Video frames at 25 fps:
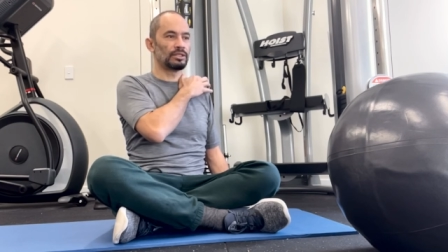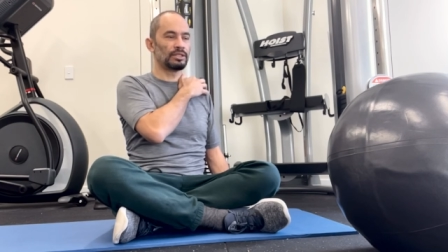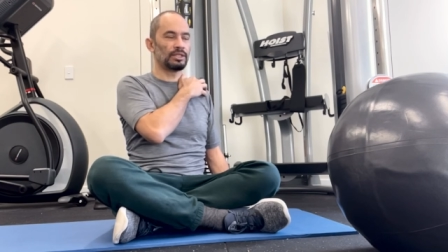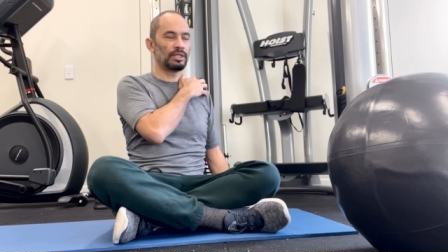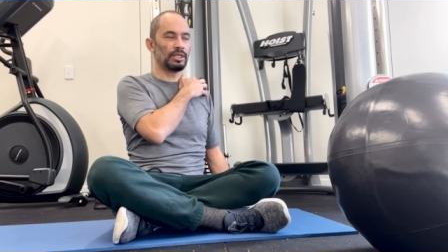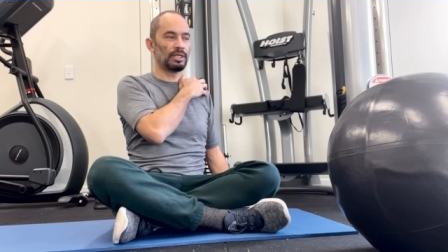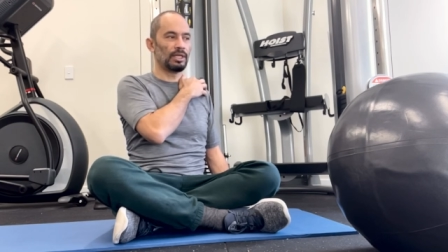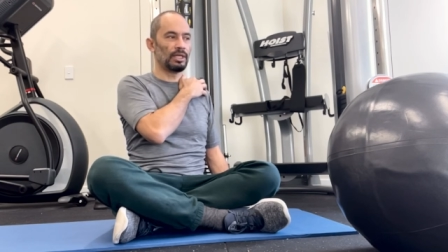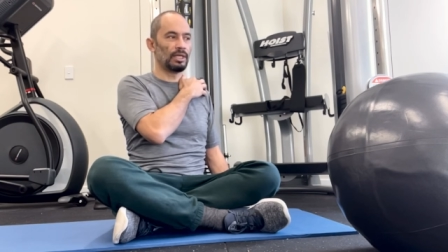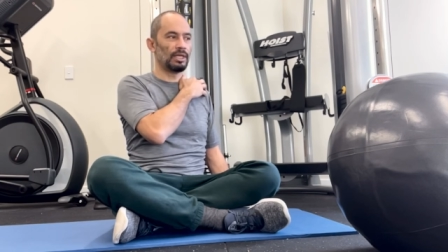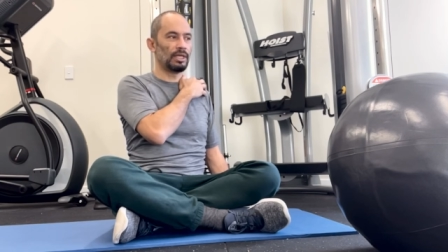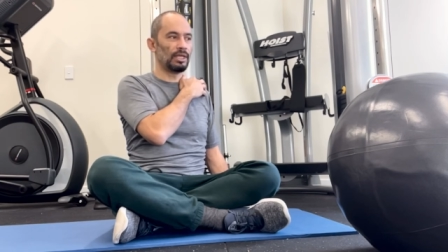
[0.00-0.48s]

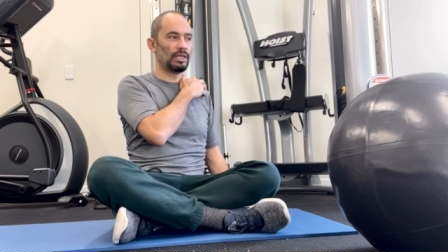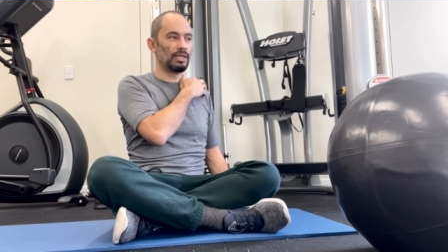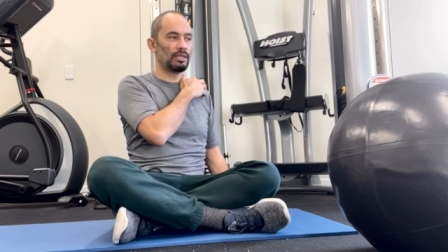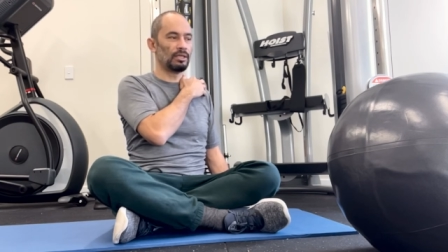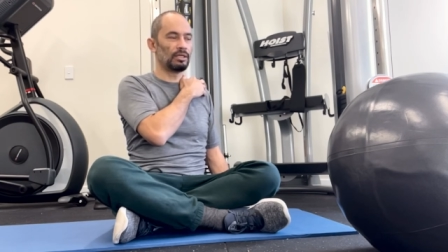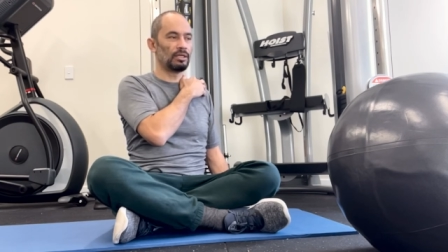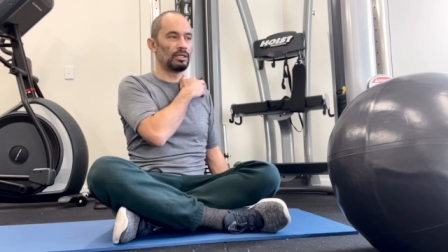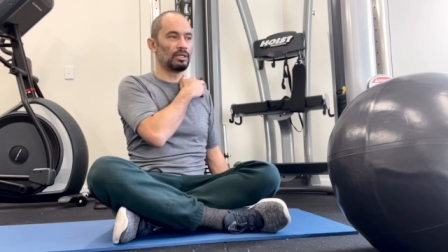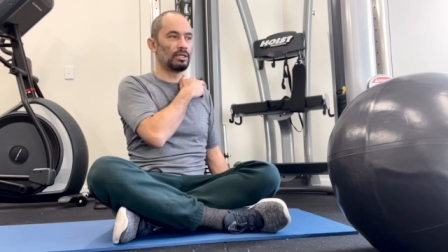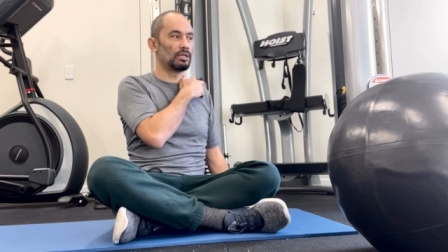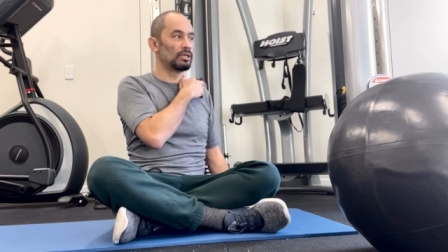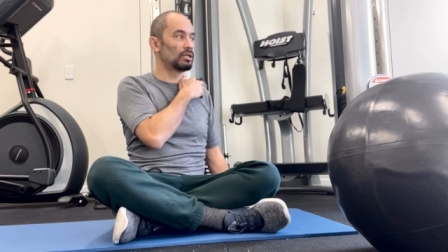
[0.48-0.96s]
still
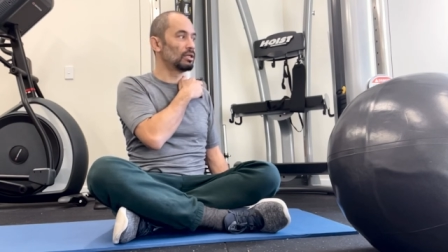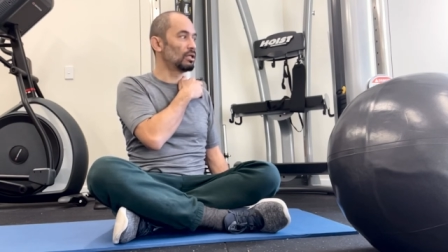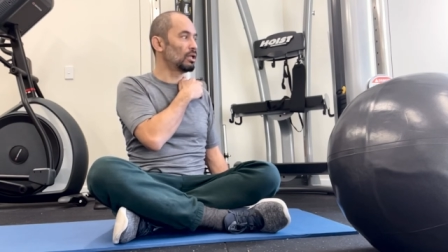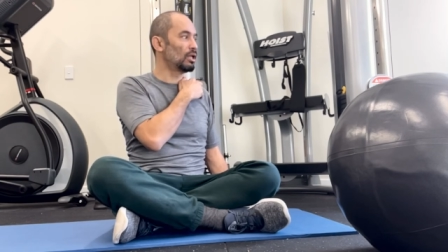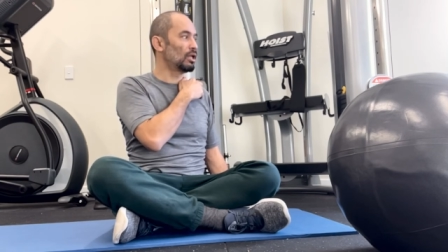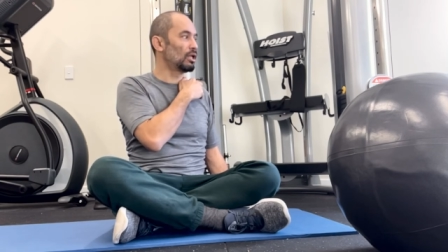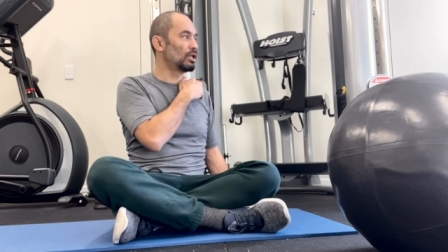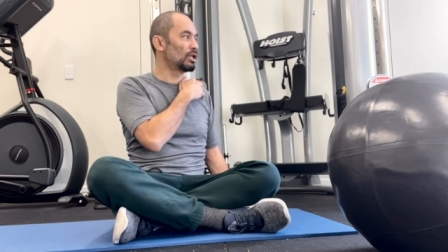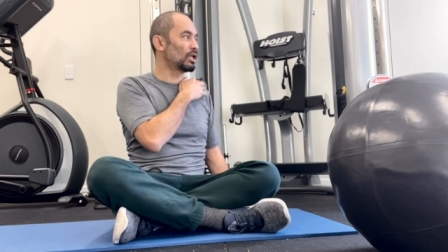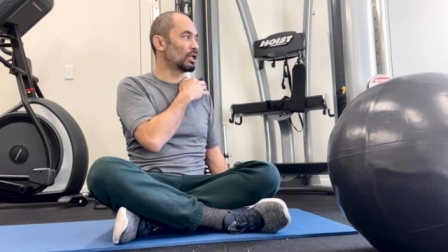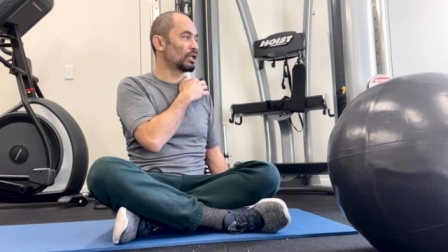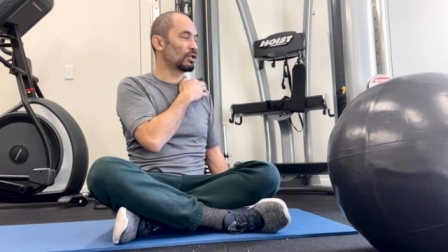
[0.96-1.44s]

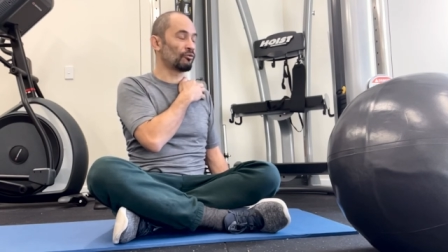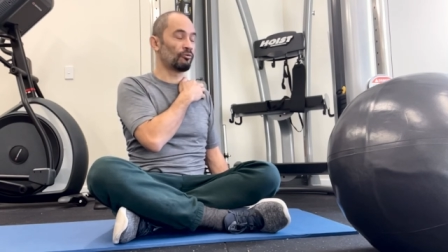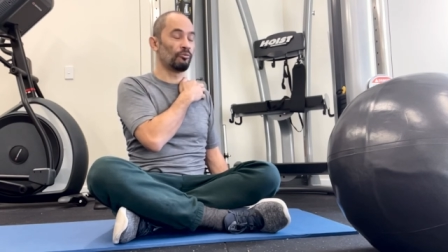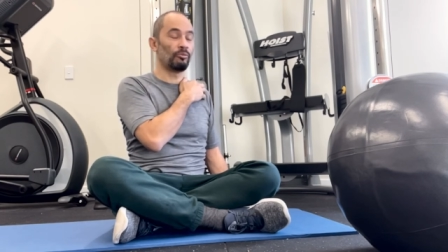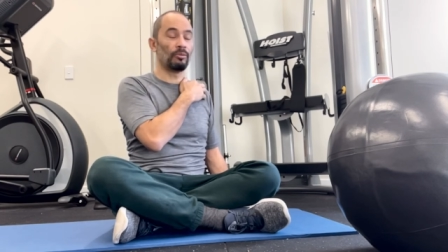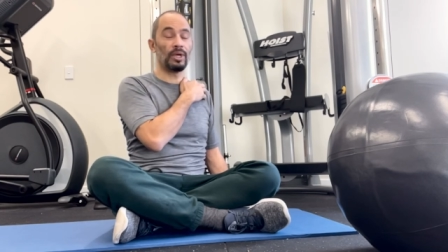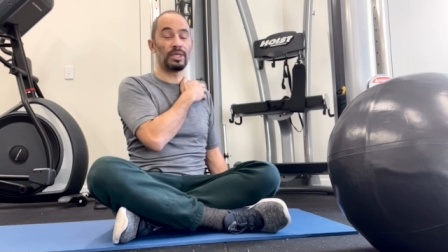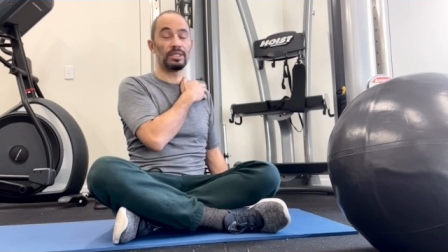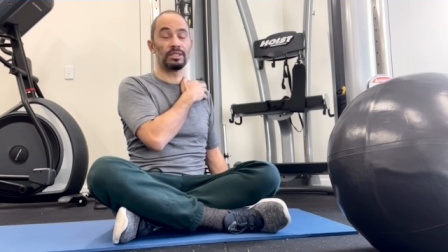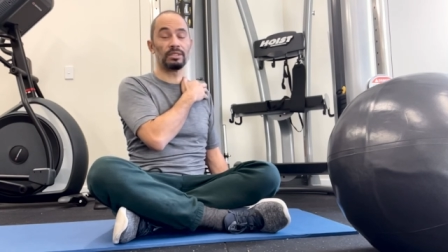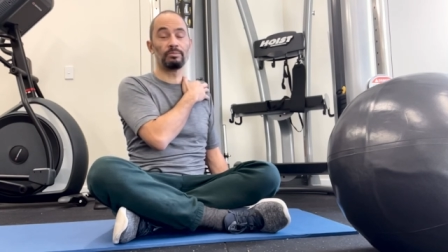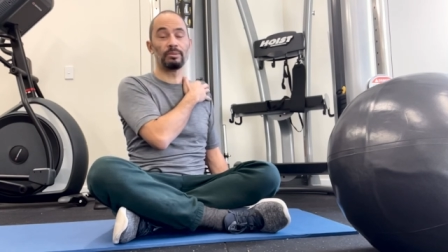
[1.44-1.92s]
a lot of
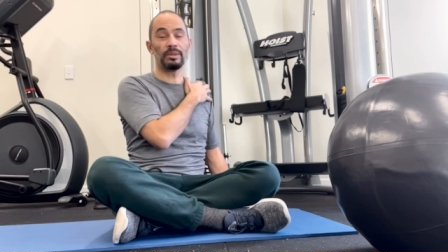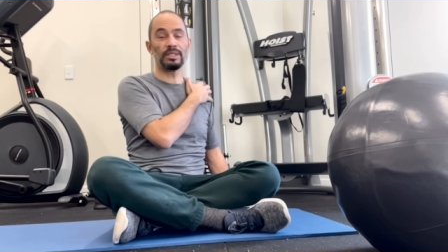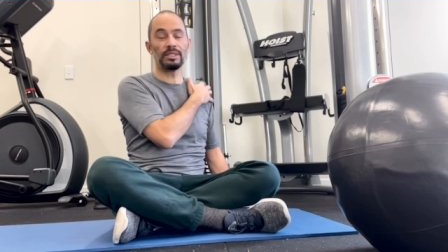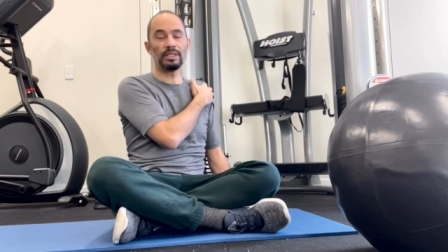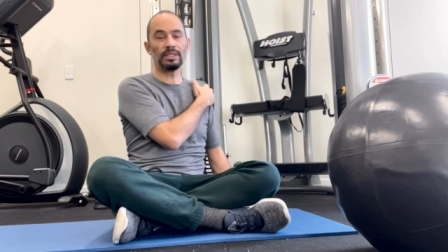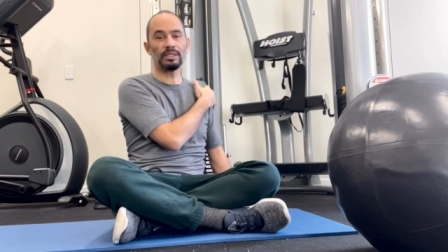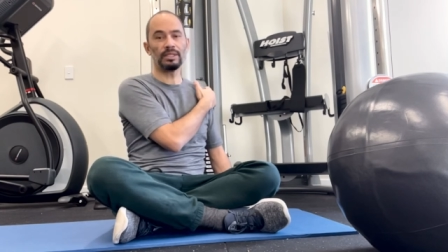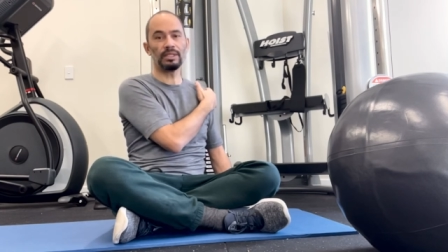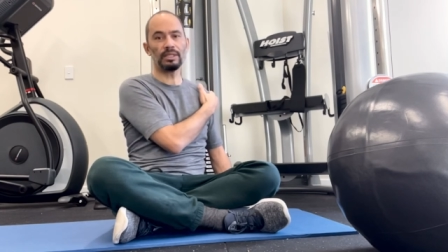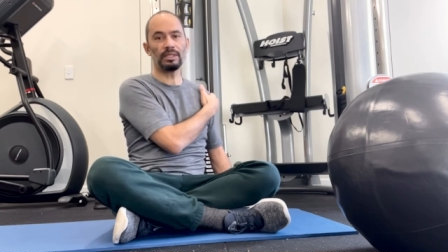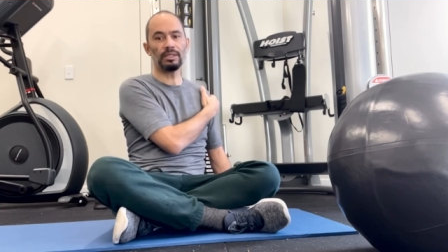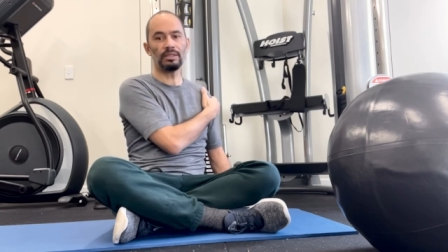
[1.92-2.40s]
muscle
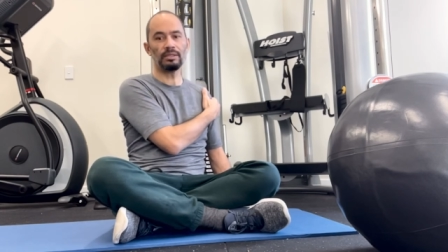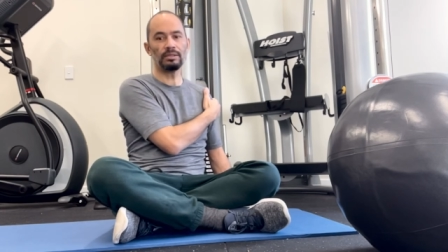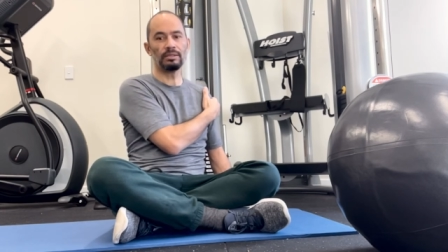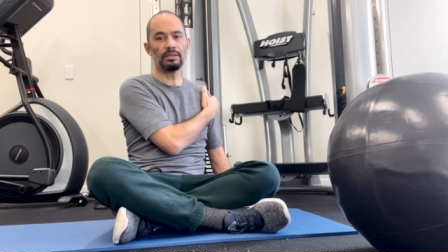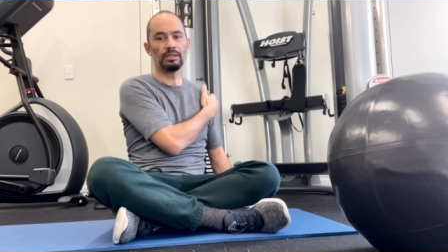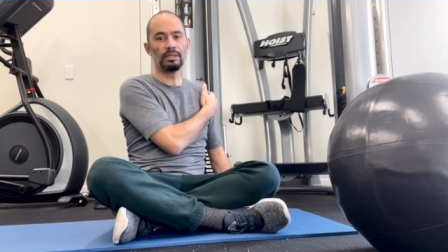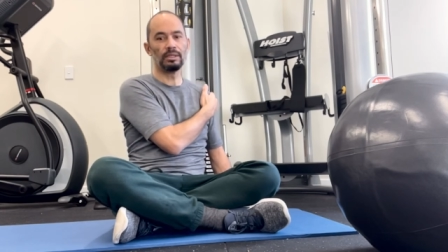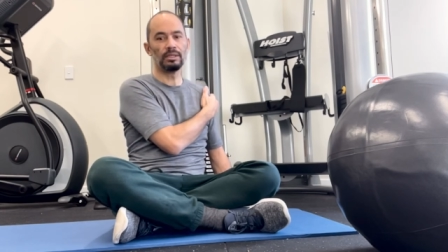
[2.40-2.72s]
missing there.